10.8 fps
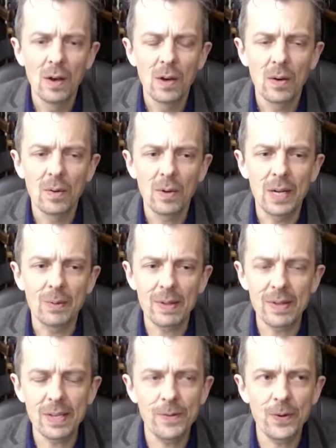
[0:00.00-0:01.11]
Right. Well, I
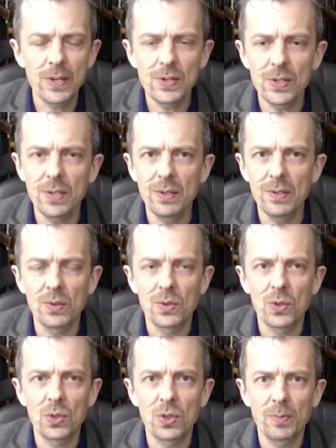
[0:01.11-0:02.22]
think if you're going to do
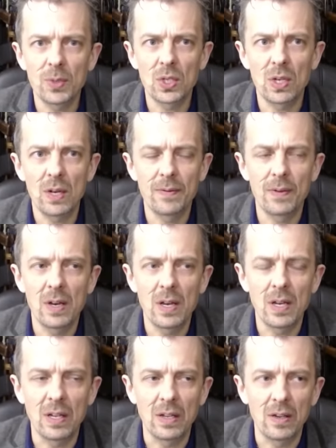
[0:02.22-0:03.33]
super
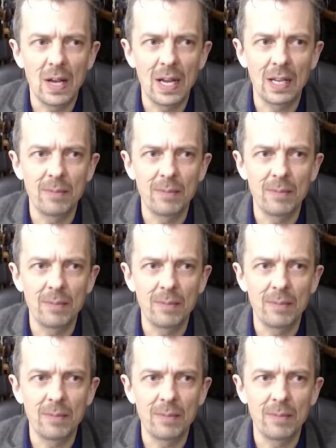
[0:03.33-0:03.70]
sci-fi L M